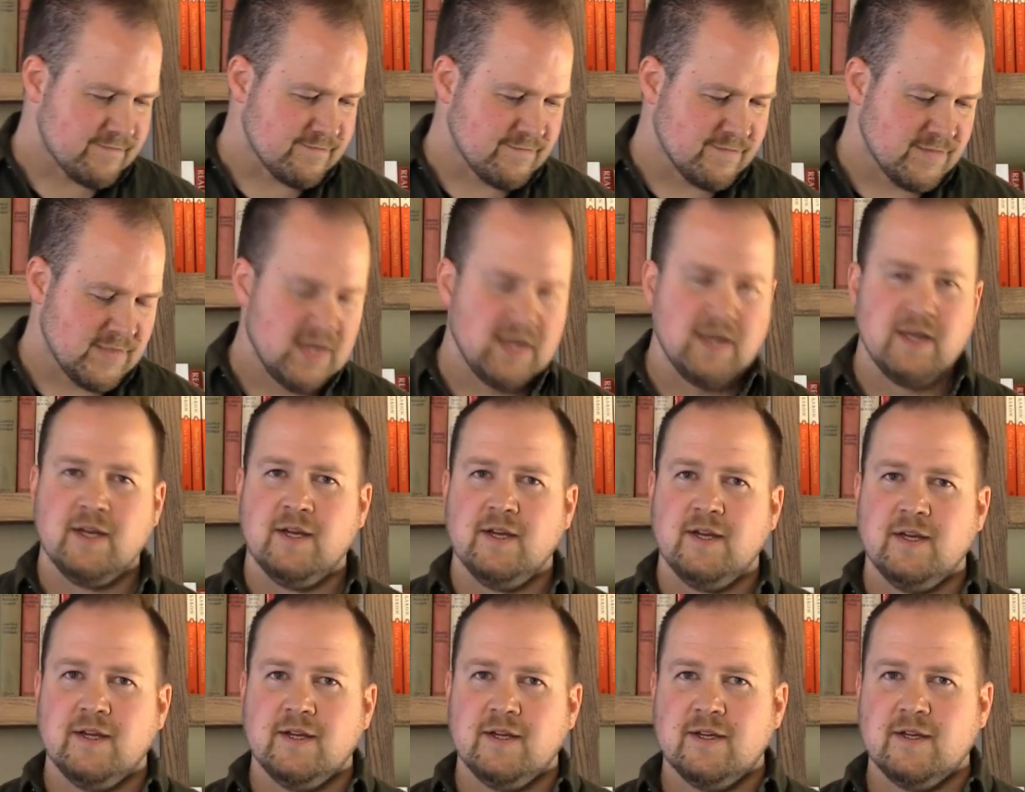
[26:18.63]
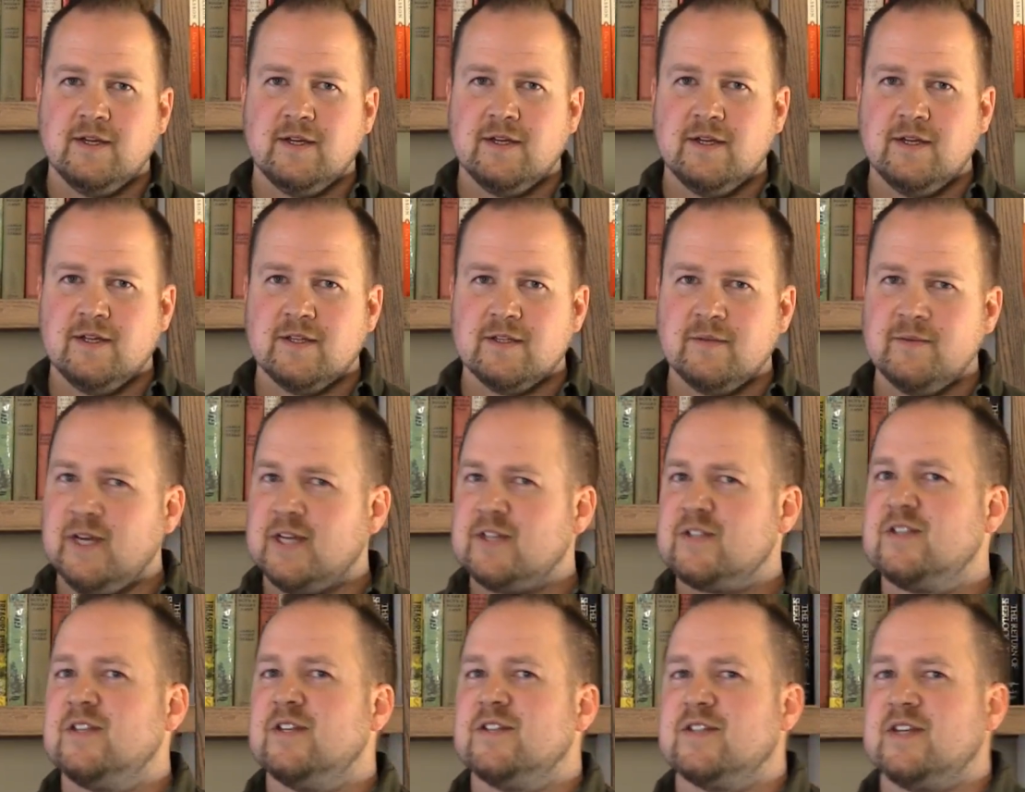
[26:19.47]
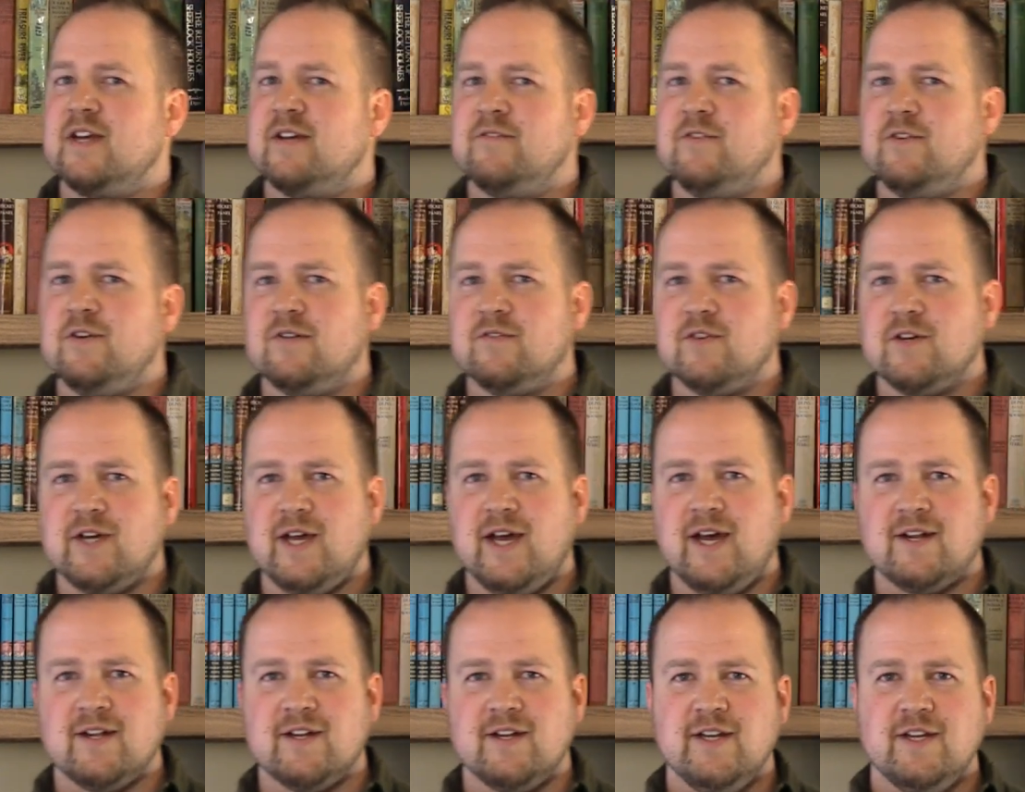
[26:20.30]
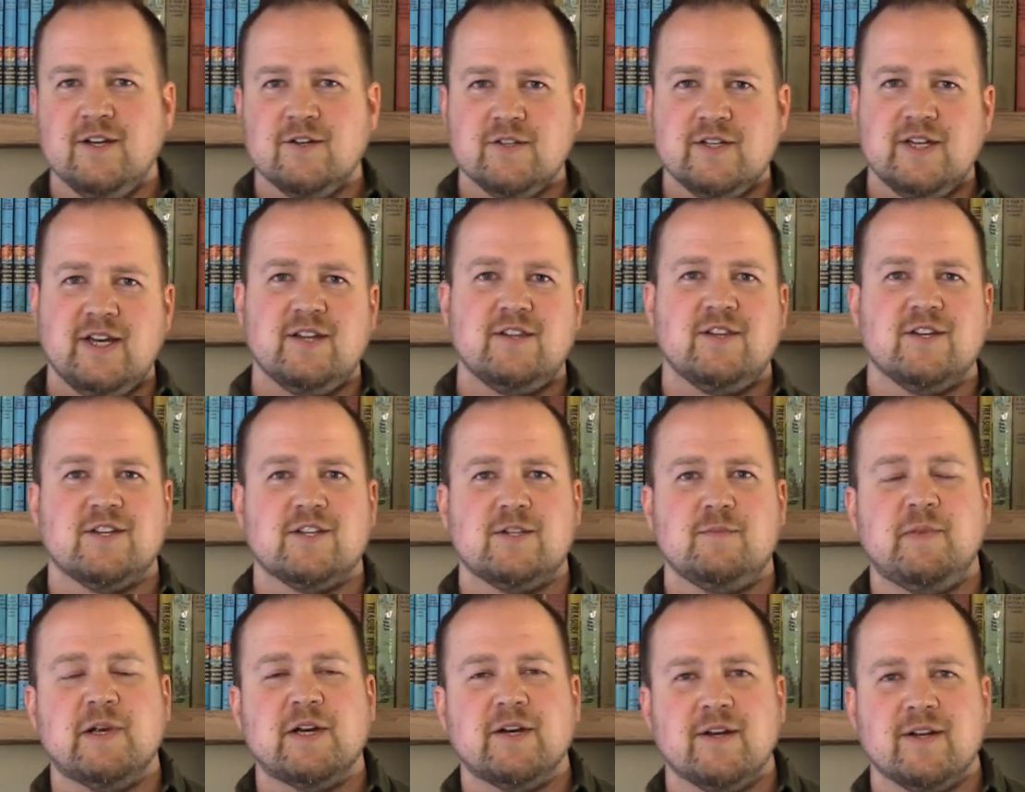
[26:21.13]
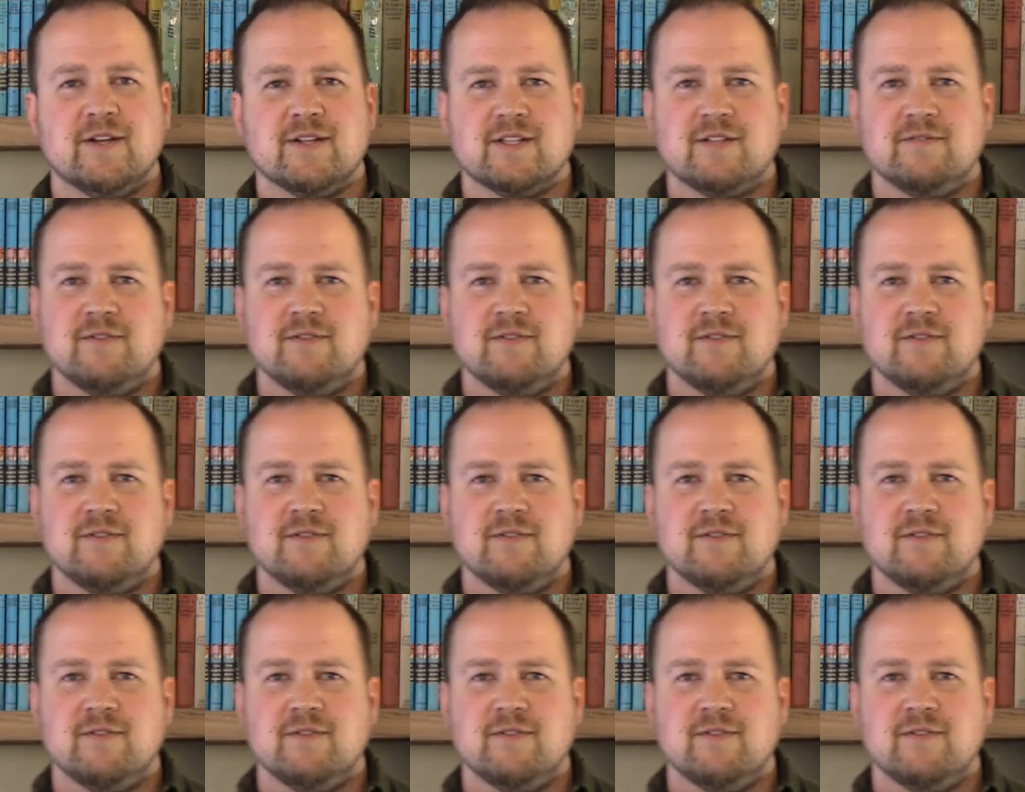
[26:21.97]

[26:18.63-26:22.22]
So let me ask this. Have you ever had a near-death experience?